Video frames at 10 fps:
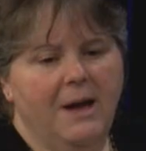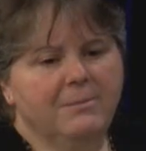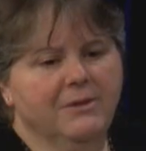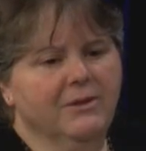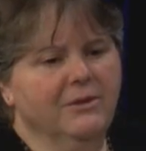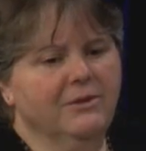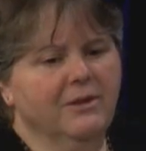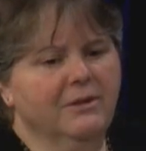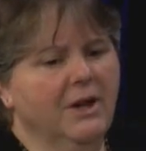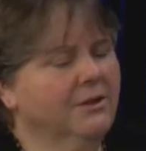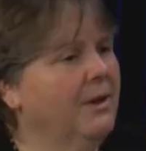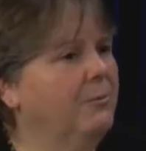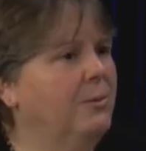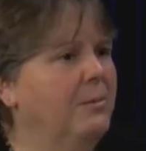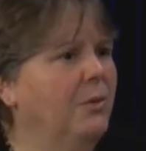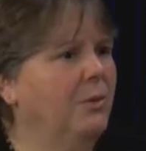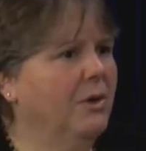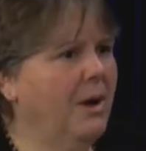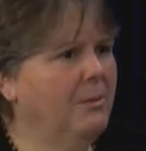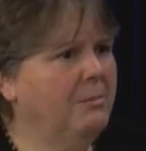happens is a lot of times people will
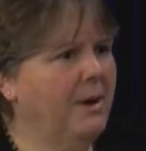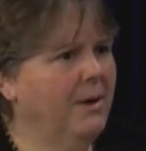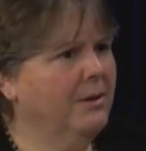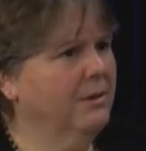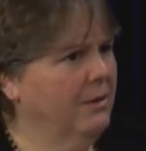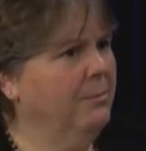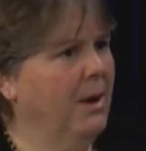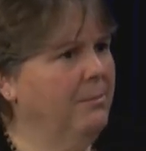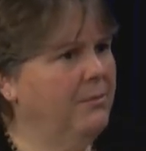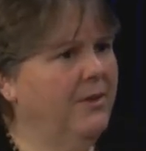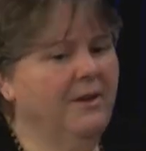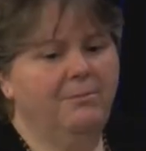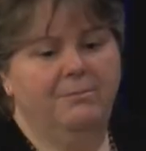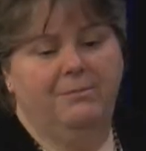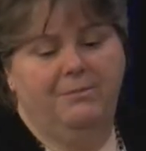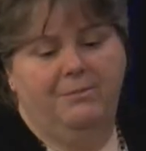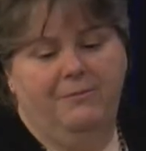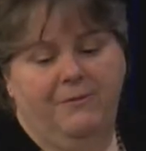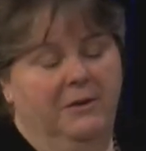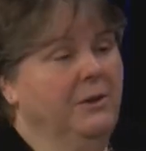come upon a pup, they
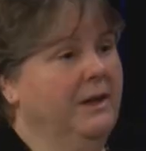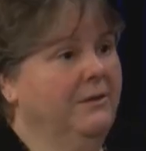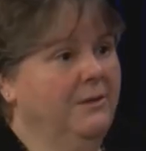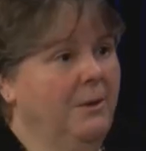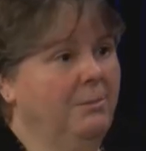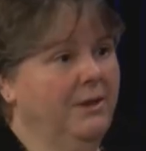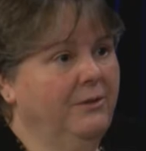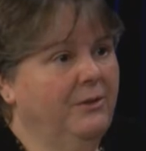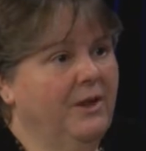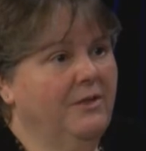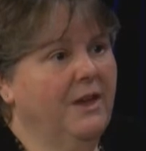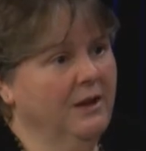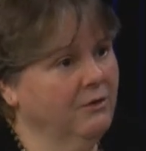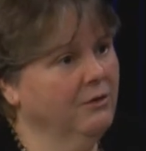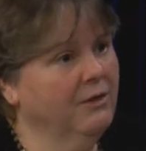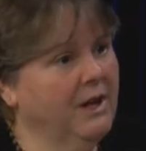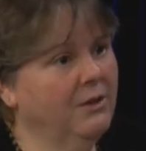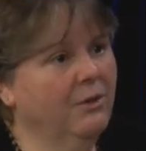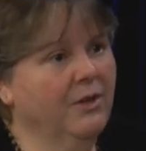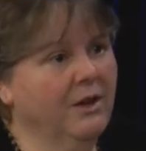feel like it's helpless and they
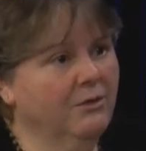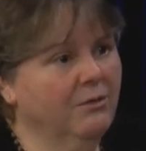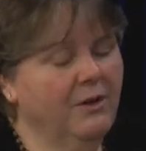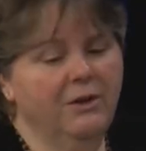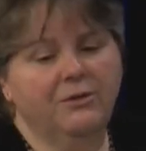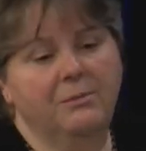intervene or they interfere.